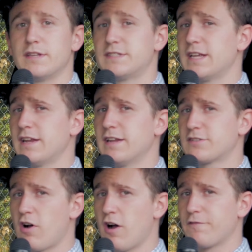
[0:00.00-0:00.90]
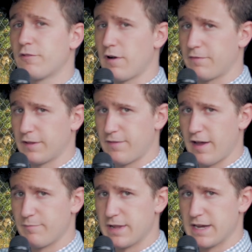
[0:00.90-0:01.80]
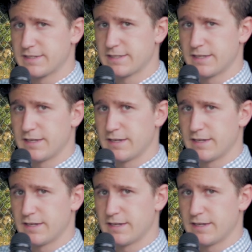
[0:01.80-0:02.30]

sit in his car for roughly 5 minutes,